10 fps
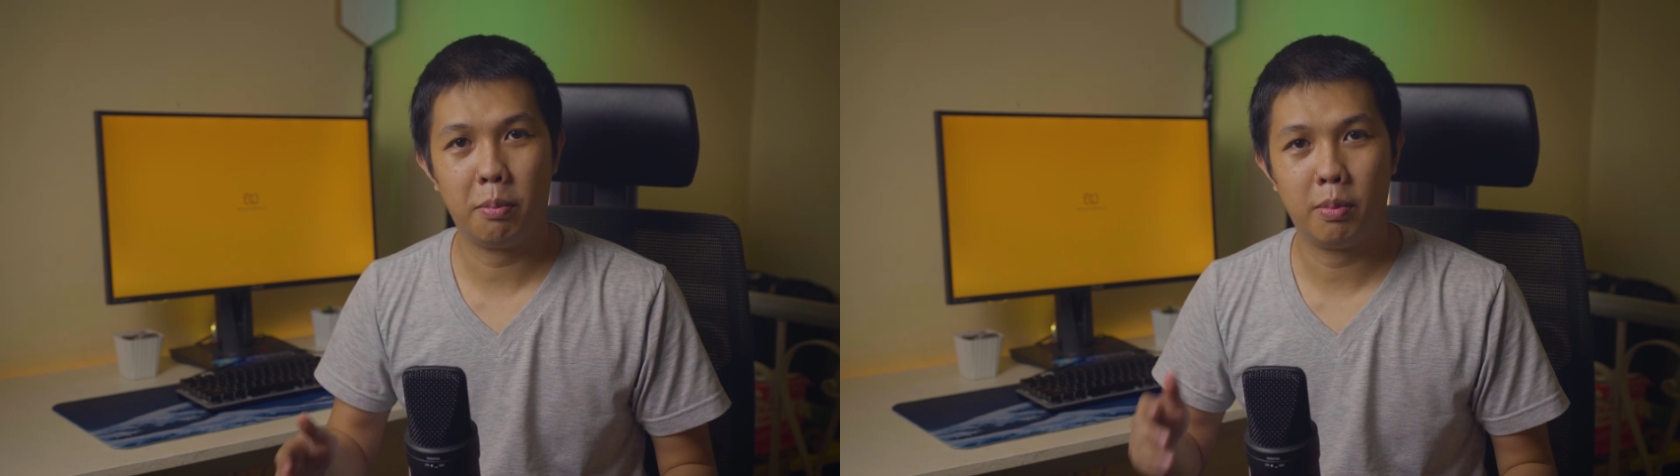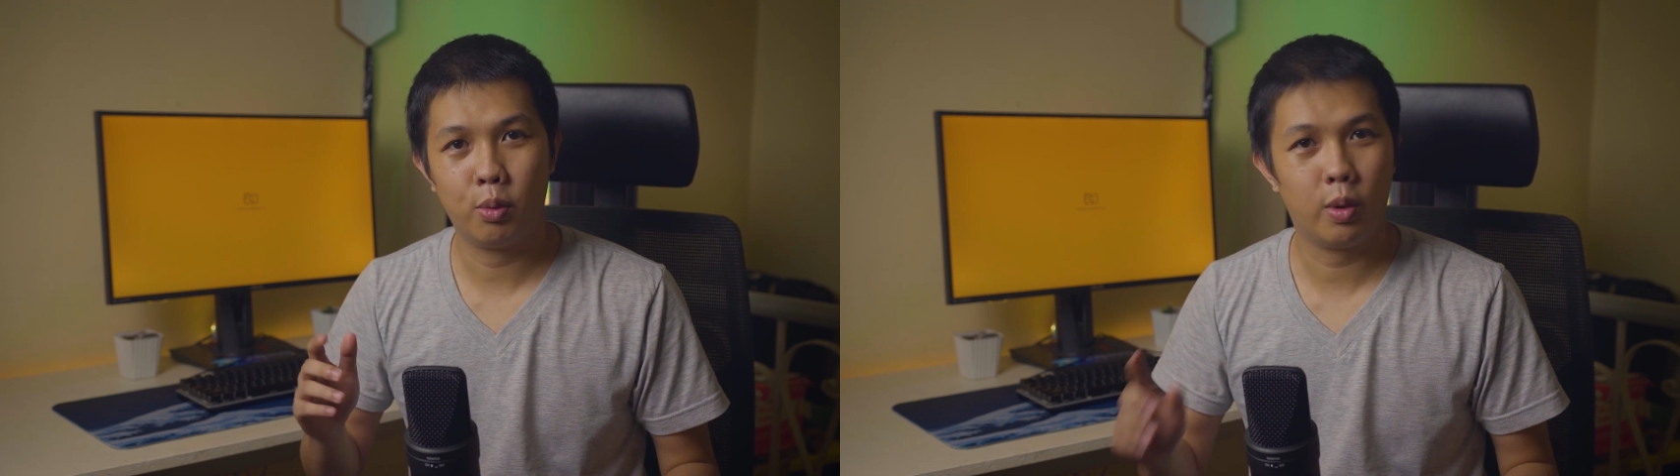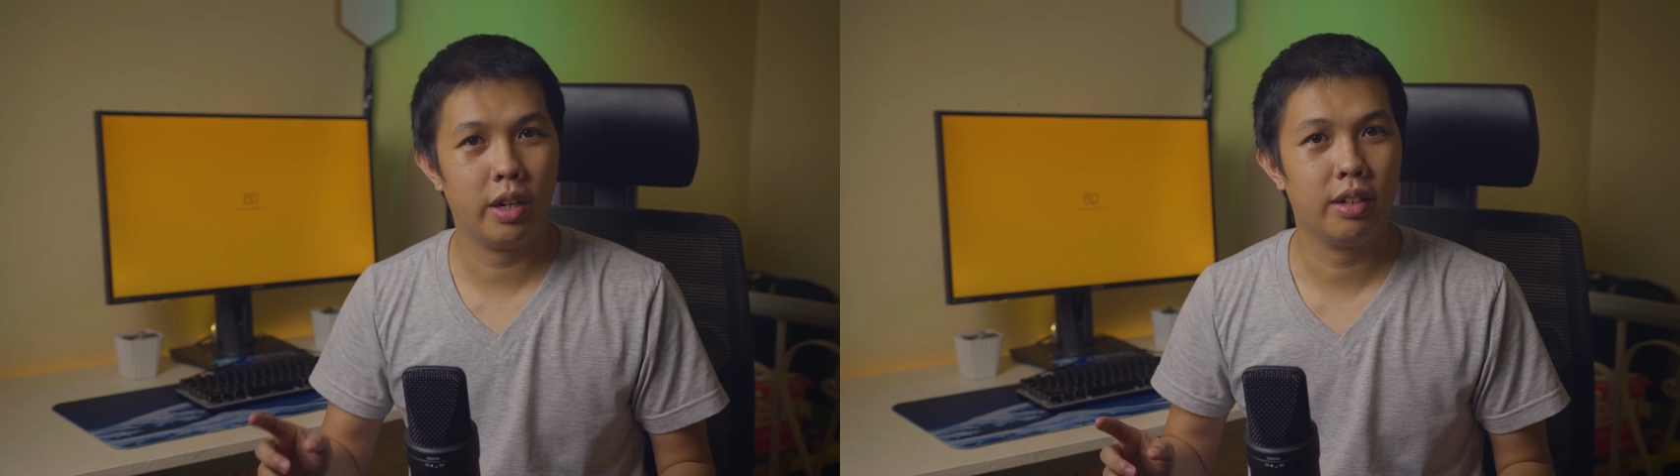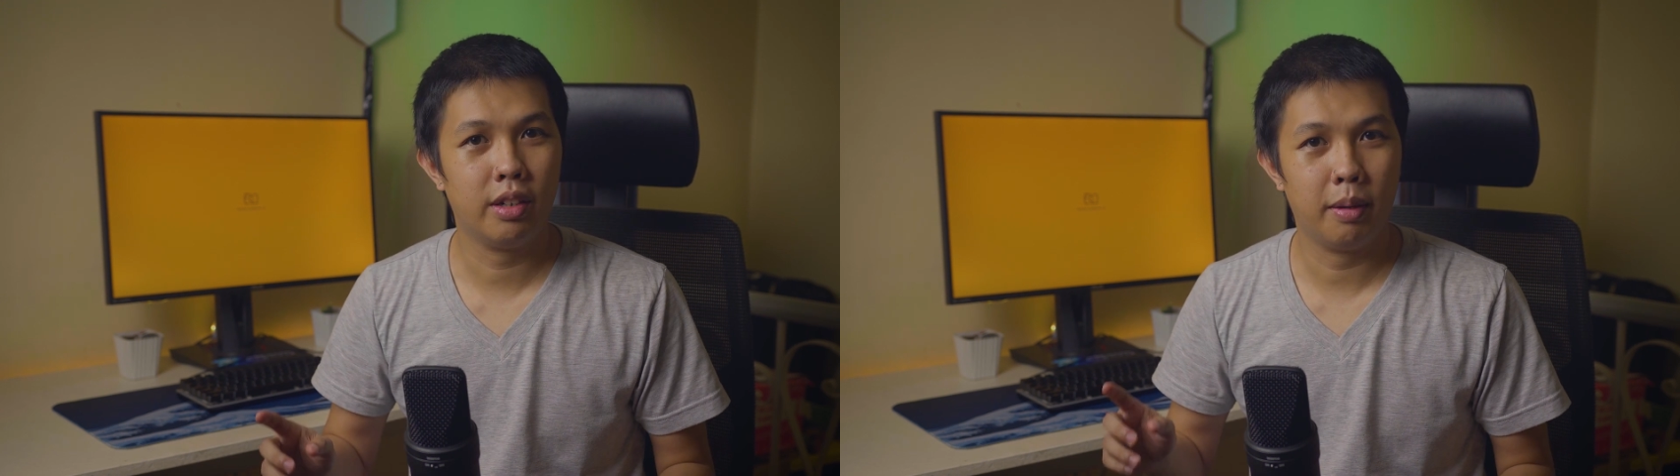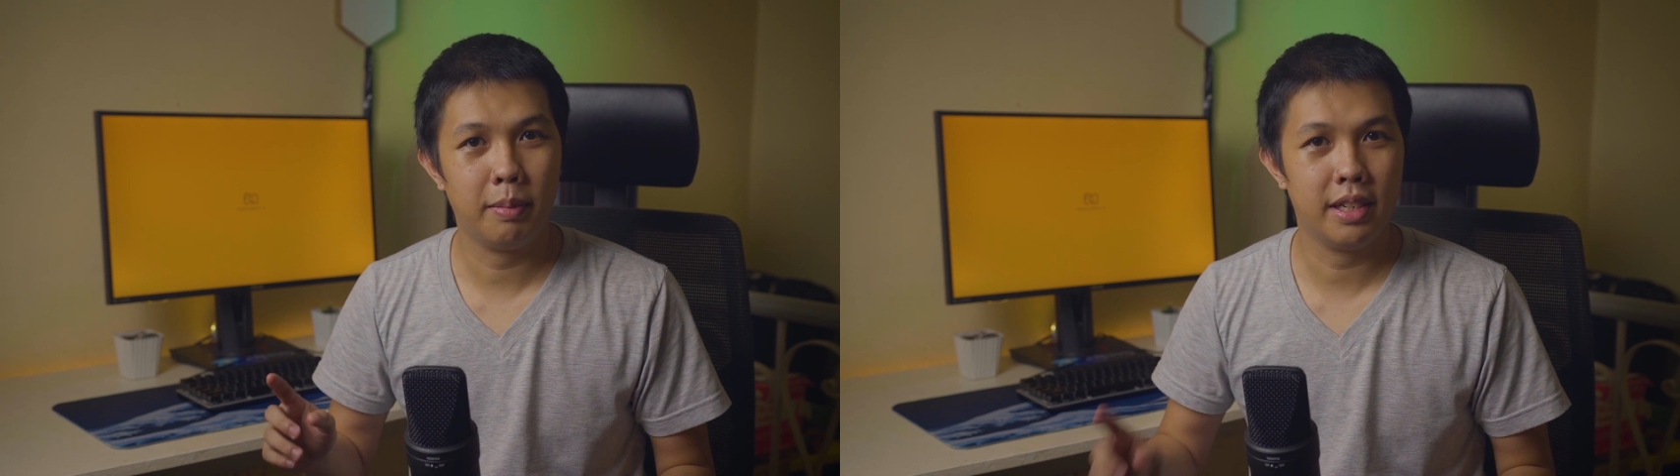up
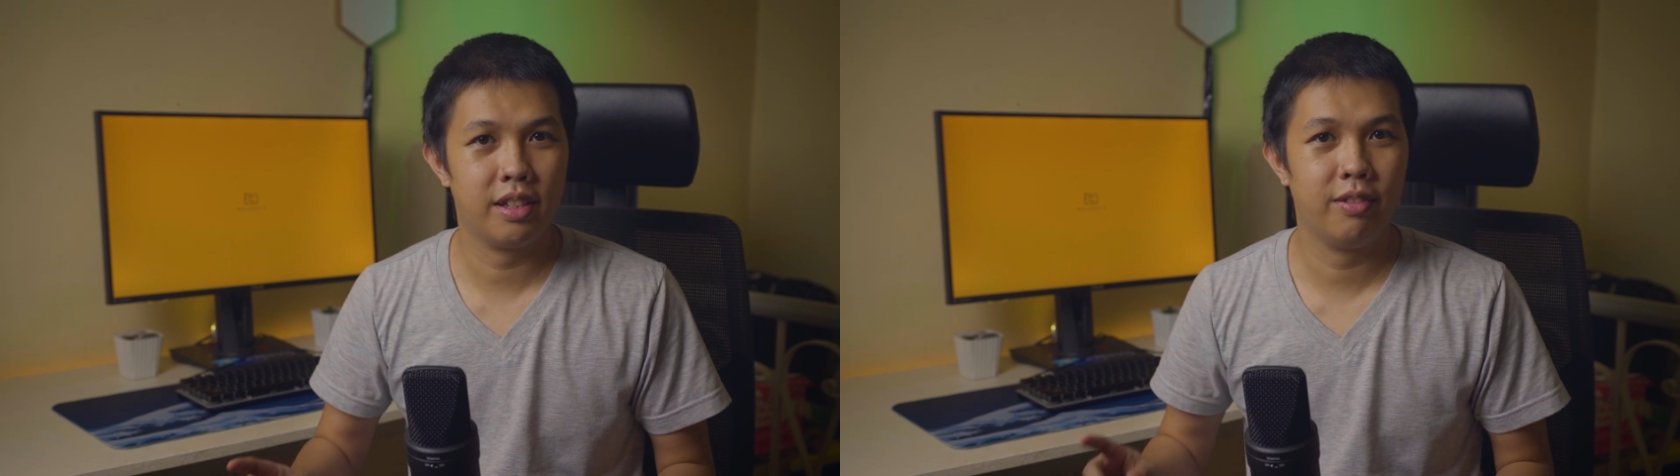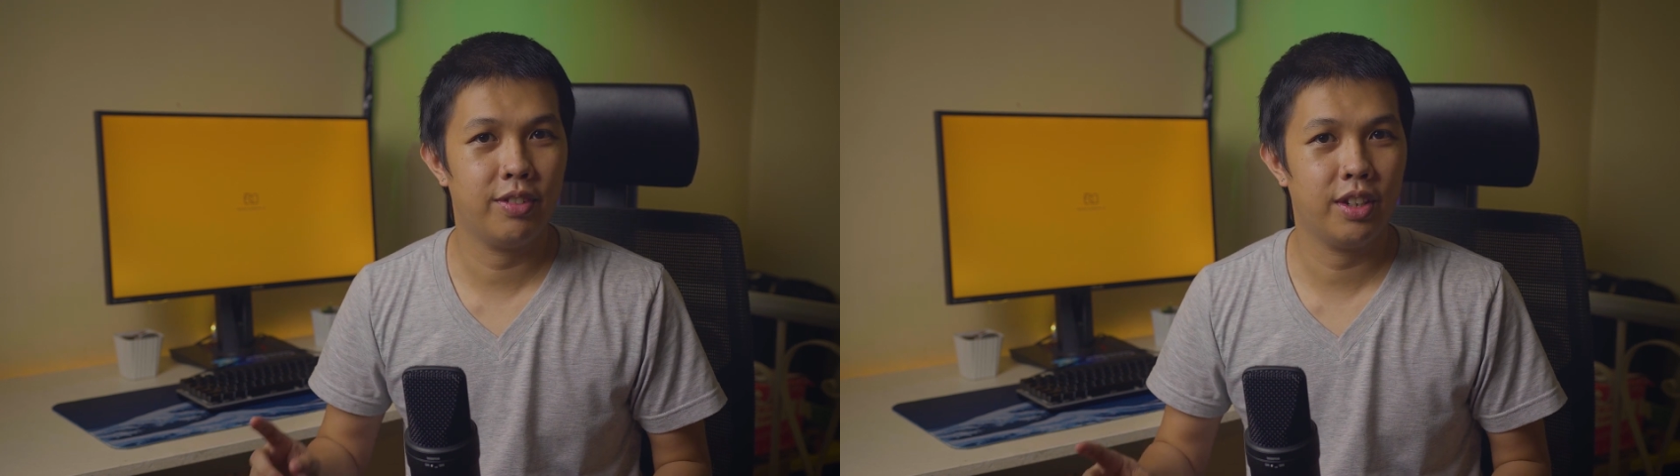one amazing